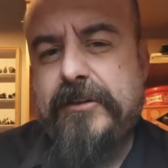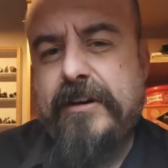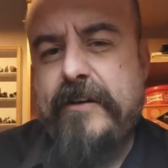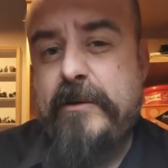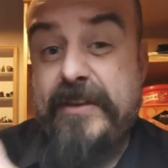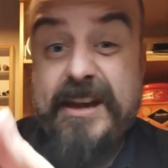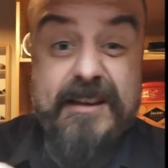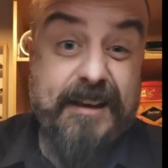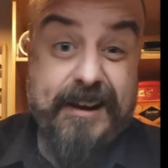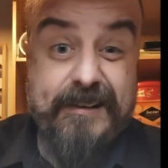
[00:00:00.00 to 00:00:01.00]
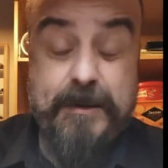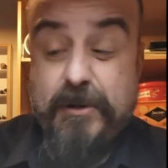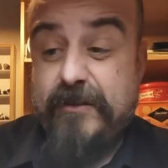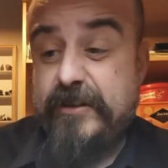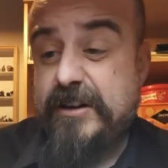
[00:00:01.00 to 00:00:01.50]
So anyone that is actually
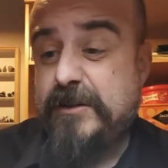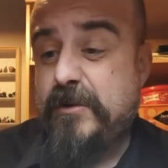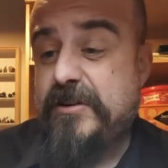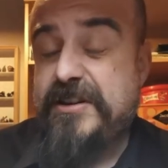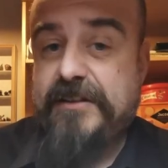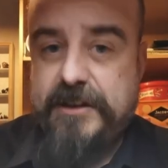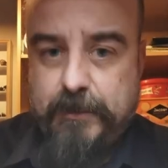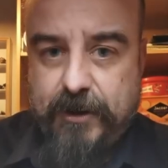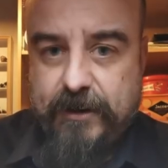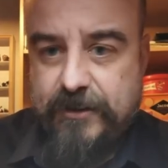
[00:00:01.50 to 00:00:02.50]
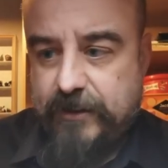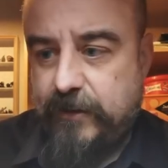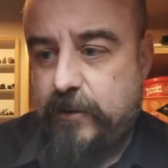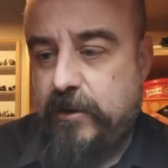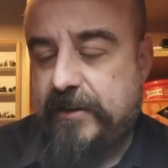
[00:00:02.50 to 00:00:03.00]
bothering to watch this, I do apologise
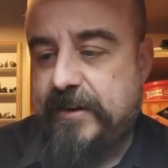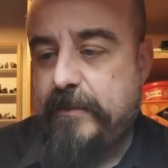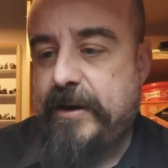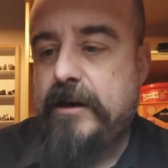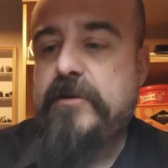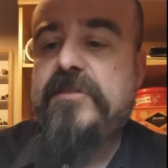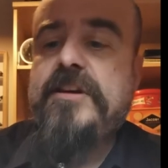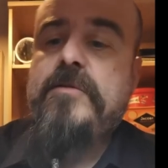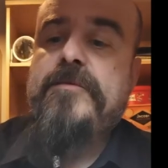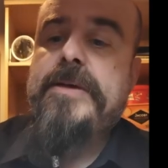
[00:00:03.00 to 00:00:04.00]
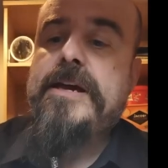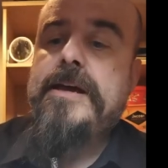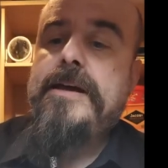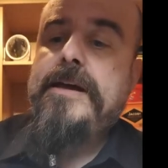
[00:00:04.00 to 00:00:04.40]
for the quality, but I hope you'll stay with me.